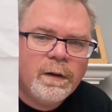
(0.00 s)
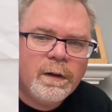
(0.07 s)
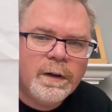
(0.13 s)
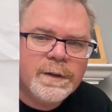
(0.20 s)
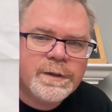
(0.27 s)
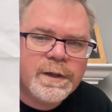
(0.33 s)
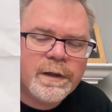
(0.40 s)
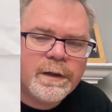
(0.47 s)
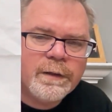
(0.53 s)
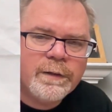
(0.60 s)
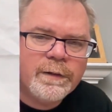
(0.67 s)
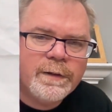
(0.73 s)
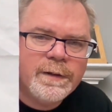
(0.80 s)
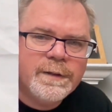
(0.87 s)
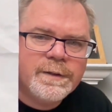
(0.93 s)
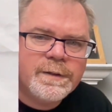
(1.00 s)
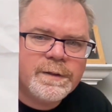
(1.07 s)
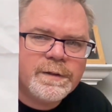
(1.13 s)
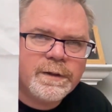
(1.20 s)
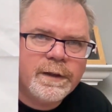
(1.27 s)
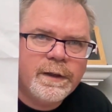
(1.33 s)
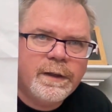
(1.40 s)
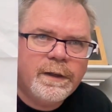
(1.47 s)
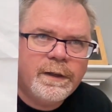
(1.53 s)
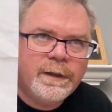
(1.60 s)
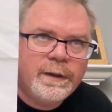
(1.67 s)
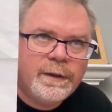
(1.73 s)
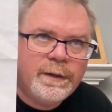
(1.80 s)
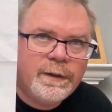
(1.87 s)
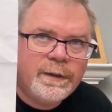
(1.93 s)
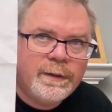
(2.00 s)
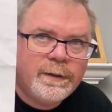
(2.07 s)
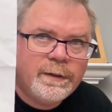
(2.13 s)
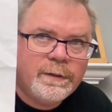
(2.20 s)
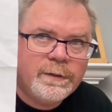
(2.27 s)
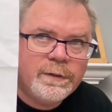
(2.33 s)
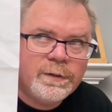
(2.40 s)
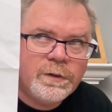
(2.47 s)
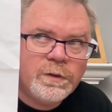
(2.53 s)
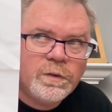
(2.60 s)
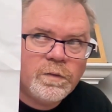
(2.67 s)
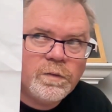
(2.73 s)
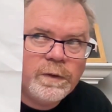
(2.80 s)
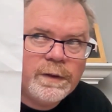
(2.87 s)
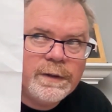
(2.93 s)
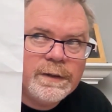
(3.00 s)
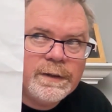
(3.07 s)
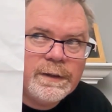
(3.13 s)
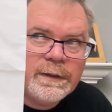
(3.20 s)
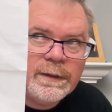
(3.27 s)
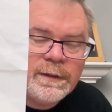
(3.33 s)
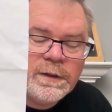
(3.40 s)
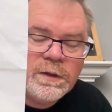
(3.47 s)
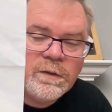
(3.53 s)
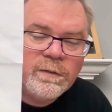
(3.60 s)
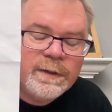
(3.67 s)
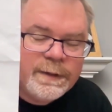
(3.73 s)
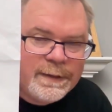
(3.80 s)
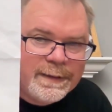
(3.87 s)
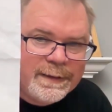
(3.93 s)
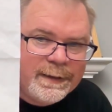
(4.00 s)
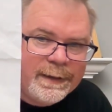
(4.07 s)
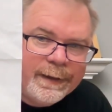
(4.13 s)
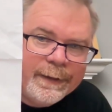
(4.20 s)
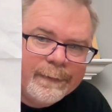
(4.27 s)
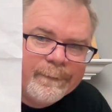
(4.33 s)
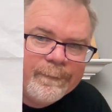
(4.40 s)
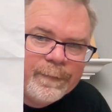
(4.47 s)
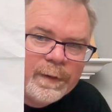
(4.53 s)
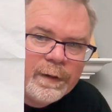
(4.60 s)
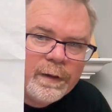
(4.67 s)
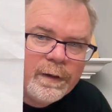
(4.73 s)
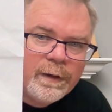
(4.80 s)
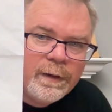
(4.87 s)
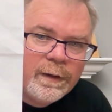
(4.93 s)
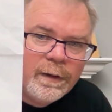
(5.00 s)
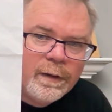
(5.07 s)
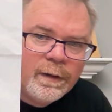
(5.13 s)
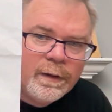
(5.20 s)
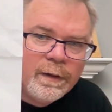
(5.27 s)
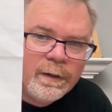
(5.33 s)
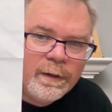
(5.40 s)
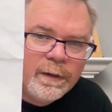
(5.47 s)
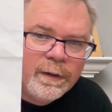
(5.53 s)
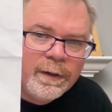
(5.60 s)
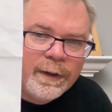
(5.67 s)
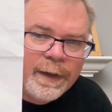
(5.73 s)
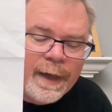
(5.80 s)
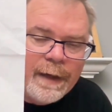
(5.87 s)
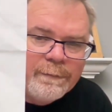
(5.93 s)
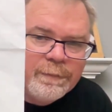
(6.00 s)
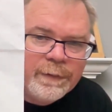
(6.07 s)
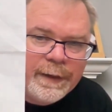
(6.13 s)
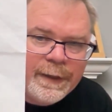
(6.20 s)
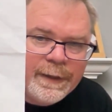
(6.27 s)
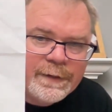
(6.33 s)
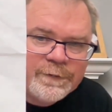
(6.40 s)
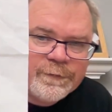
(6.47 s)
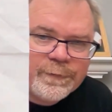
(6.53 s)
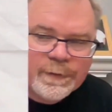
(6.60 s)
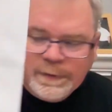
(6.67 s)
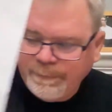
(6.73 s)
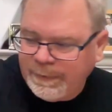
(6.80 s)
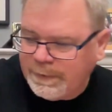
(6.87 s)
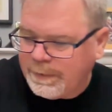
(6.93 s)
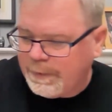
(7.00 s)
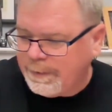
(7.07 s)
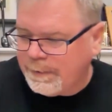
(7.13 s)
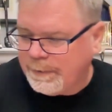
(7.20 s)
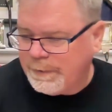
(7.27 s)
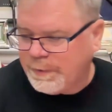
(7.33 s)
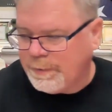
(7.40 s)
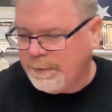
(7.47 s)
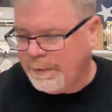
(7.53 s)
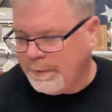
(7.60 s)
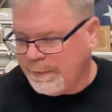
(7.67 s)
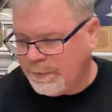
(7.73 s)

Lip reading: I started this in 2020. It had plans for it to be done in